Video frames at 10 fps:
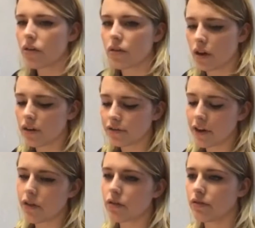So
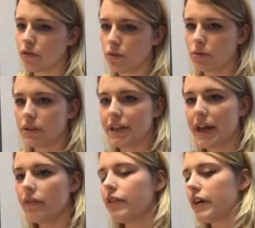first of all,
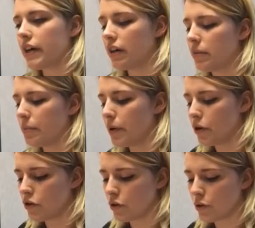never
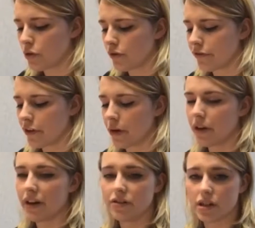put your
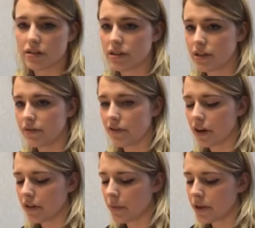phone in a dusty
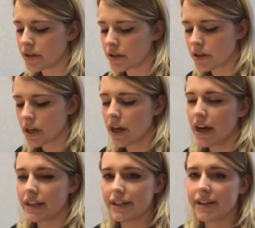environment.
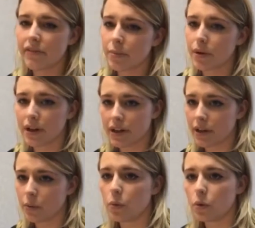Never put it
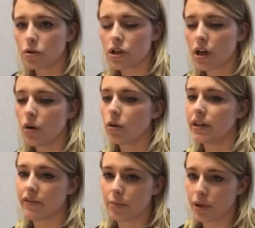near water or
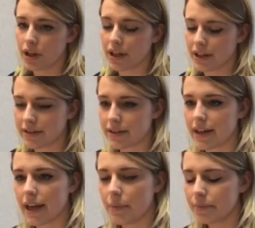never put it near
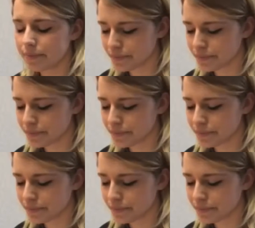steam.